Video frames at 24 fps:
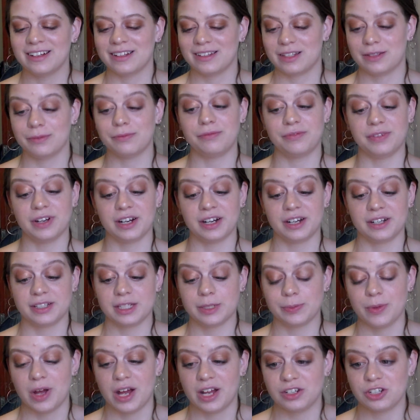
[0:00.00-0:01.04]
It's a very
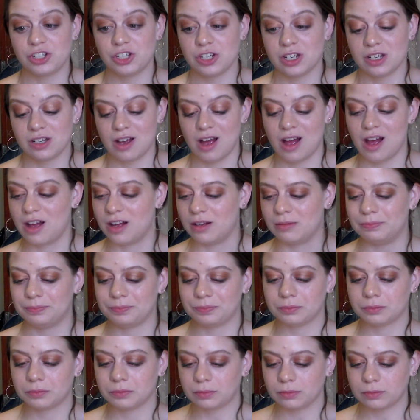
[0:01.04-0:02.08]
smudged.
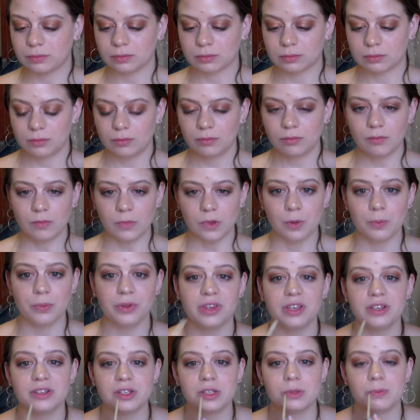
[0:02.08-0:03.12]

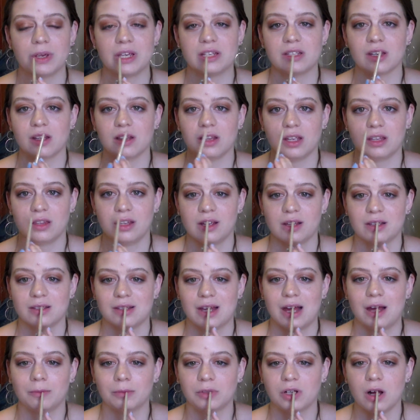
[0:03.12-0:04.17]
But this is basically the
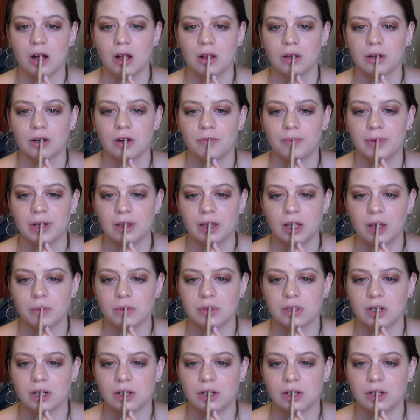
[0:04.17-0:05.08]
exact color of my lips,